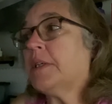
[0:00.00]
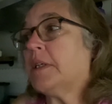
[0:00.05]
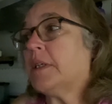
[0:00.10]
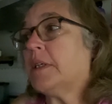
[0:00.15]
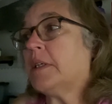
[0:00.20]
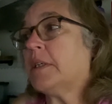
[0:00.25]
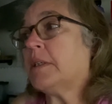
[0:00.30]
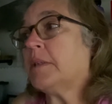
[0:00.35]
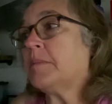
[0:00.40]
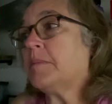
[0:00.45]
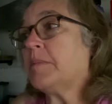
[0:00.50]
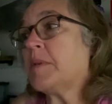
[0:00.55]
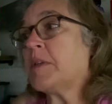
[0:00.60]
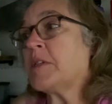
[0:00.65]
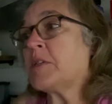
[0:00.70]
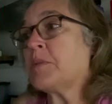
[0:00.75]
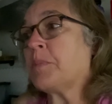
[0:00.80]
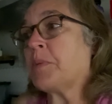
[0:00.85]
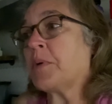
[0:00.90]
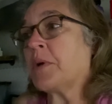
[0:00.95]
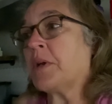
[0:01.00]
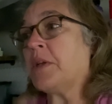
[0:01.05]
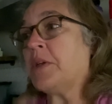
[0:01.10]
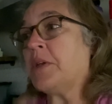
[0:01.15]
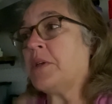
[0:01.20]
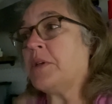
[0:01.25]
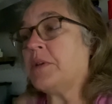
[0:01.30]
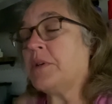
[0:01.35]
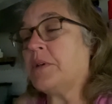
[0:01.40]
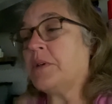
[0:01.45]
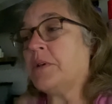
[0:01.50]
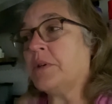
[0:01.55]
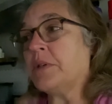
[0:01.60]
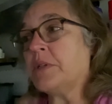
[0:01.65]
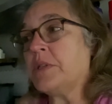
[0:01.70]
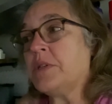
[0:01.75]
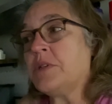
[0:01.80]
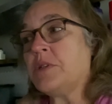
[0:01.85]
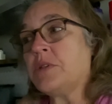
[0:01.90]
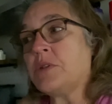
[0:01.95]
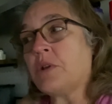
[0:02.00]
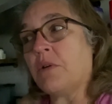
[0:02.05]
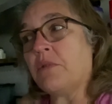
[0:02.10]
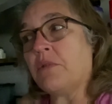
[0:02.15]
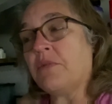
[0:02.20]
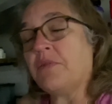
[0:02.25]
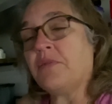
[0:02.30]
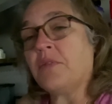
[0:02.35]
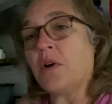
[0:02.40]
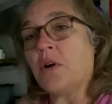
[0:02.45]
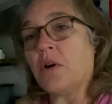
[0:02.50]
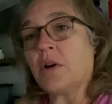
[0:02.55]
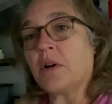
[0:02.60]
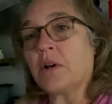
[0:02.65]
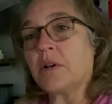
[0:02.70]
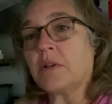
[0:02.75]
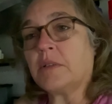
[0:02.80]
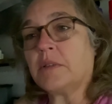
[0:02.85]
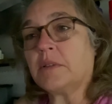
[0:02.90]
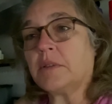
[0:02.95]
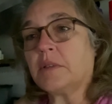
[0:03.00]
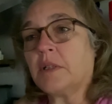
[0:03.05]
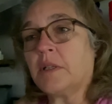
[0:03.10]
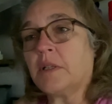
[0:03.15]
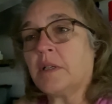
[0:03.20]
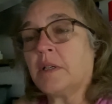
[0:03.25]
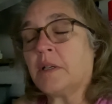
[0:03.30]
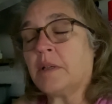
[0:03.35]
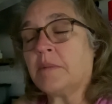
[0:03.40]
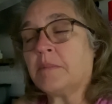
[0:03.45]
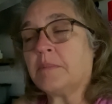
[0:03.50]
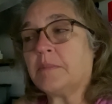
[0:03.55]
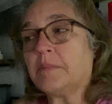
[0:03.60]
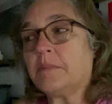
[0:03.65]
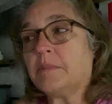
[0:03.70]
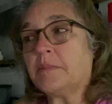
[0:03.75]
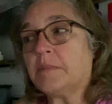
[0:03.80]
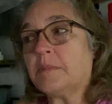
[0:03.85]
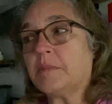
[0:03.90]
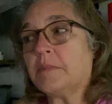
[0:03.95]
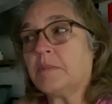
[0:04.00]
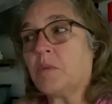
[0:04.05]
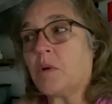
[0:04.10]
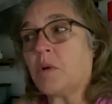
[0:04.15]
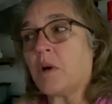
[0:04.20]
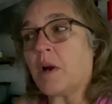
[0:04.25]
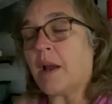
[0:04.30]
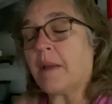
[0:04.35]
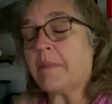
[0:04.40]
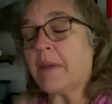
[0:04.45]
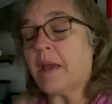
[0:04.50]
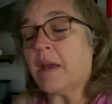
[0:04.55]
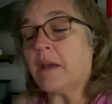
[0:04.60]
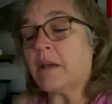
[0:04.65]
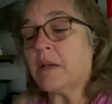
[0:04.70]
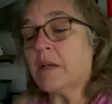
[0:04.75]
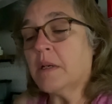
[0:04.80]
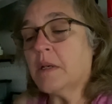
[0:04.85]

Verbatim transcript: Um, it's pretty good so far um, where I'm at,